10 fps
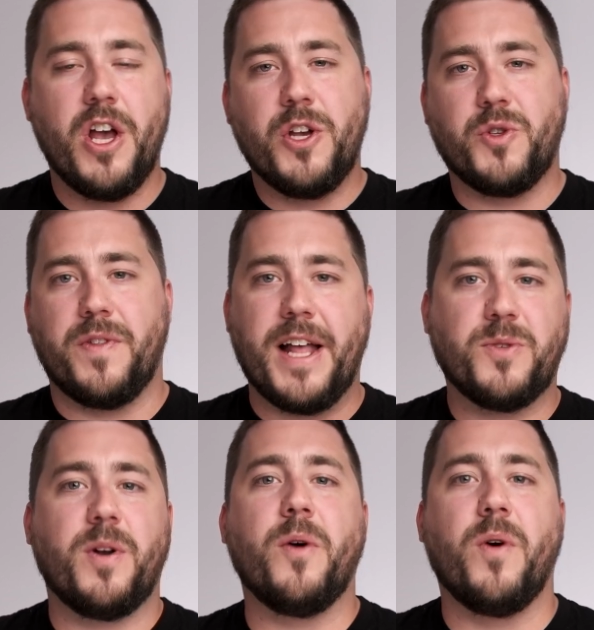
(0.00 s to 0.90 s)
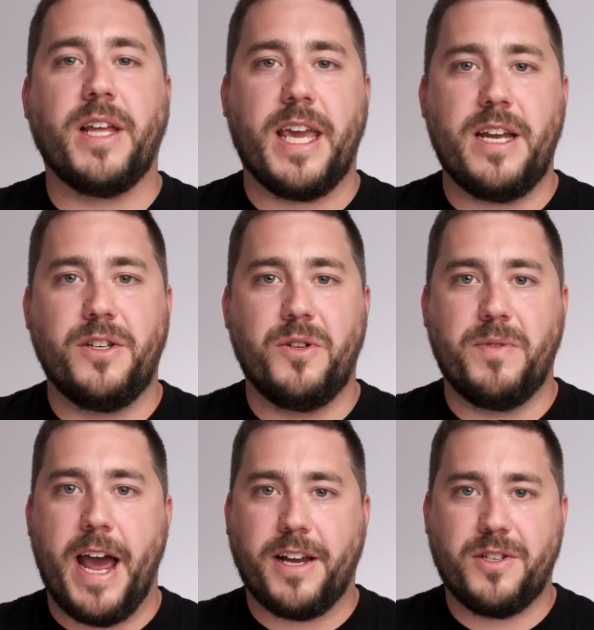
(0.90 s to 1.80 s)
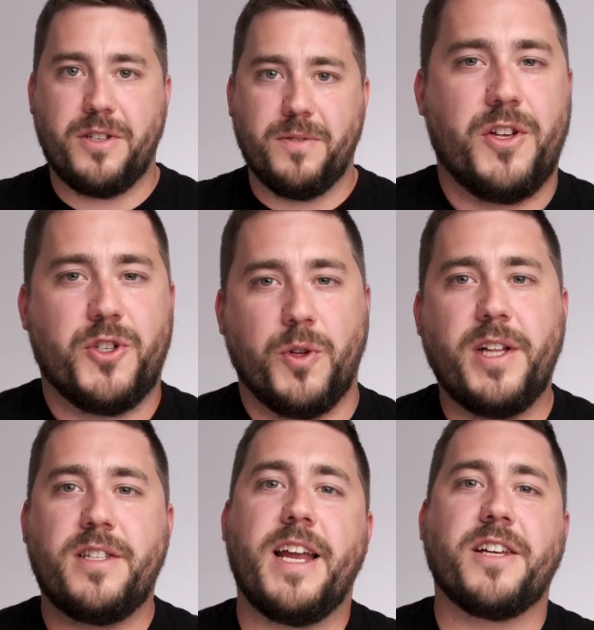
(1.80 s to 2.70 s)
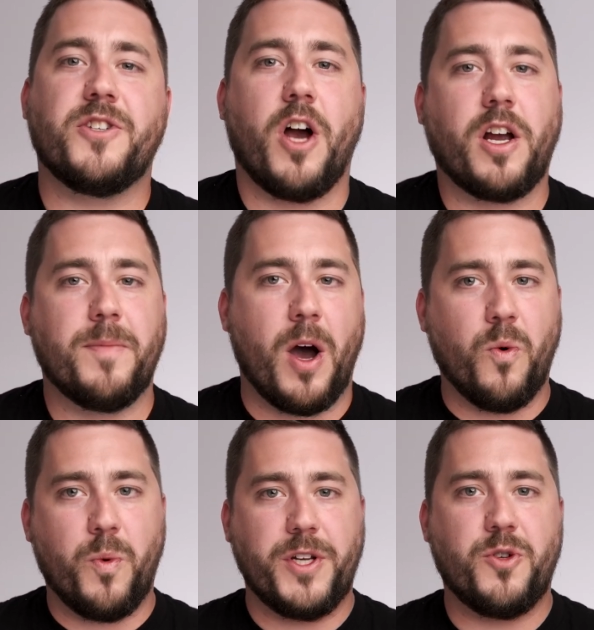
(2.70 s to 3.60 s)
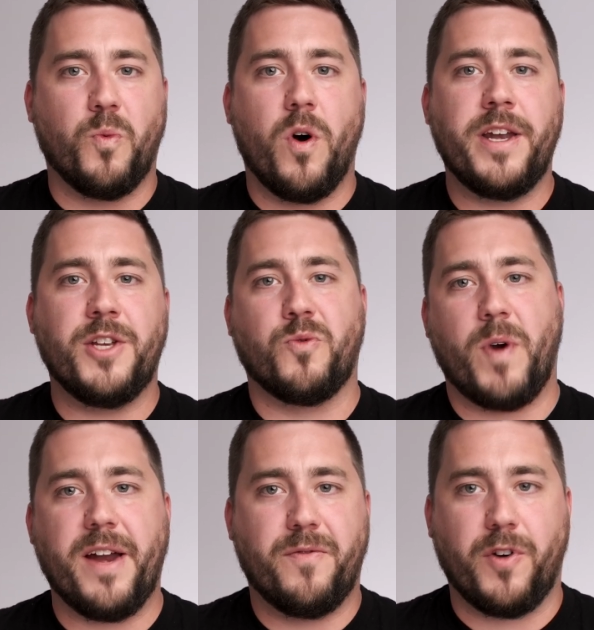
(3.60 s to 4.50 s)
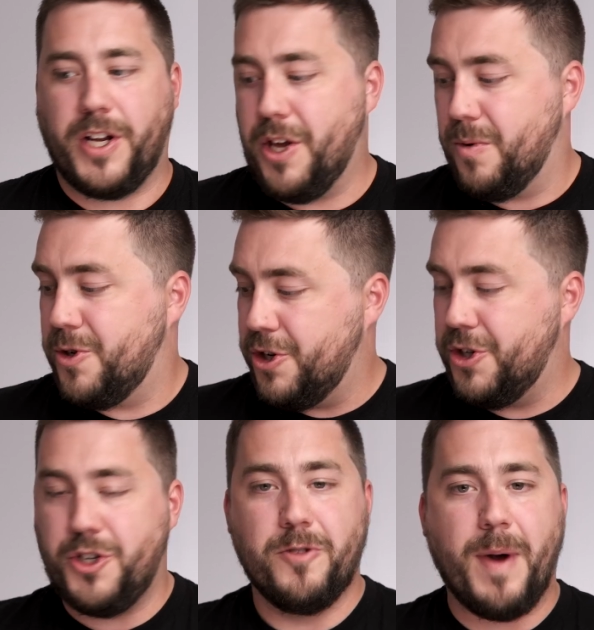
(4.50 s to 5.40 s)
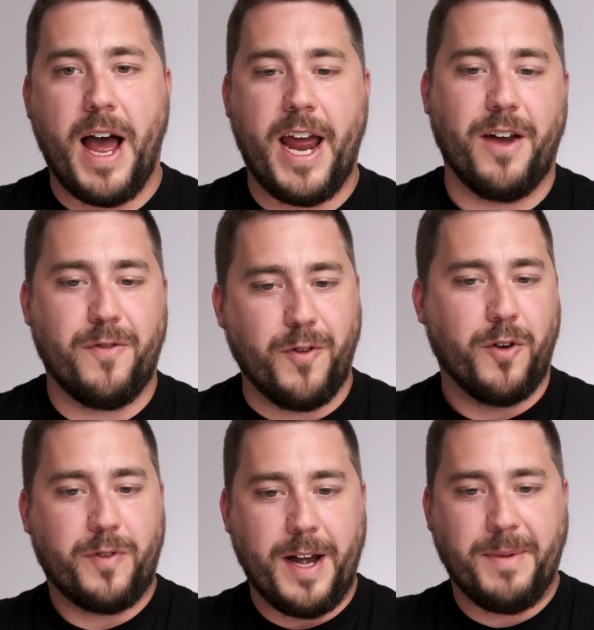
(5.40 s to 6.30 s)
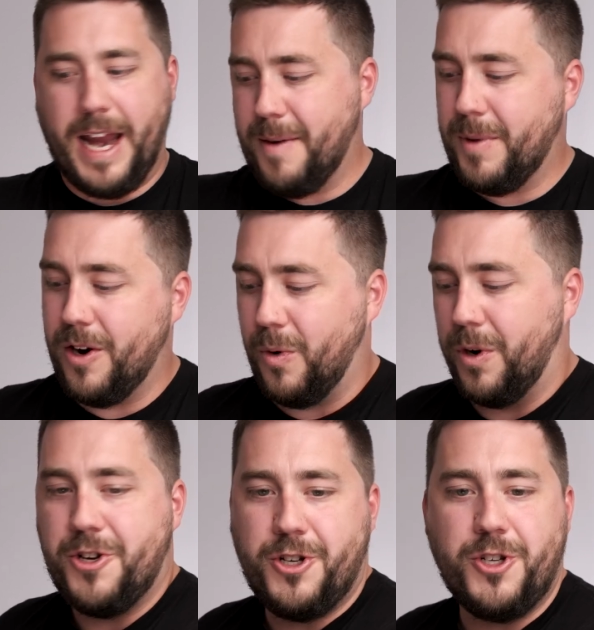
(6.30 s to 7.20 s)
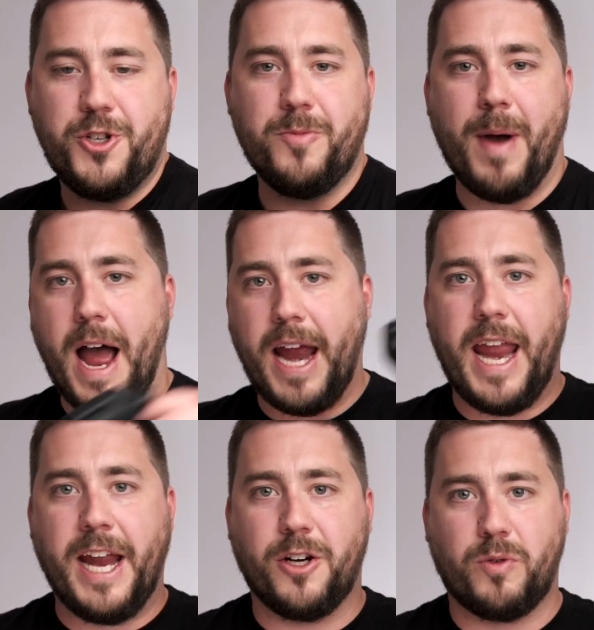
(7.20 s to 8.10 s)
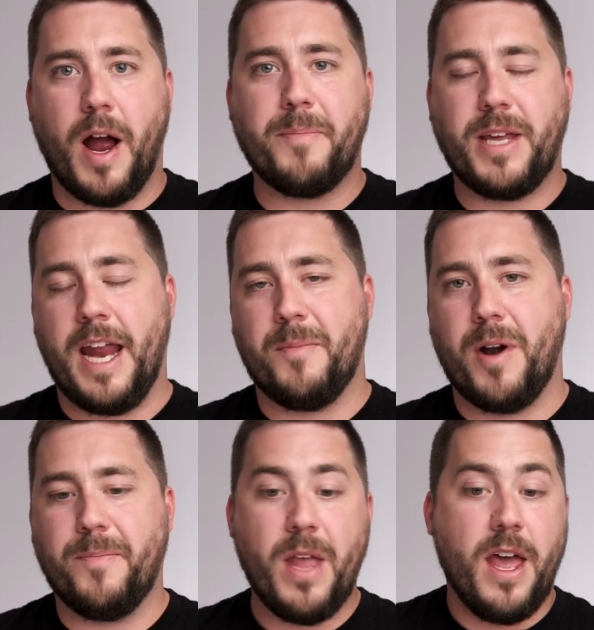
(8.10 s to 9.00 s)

So that's what I want to get into next. So let's next talk about which one is right for you. Should you buy a full frame camera or should you buy a crop camera?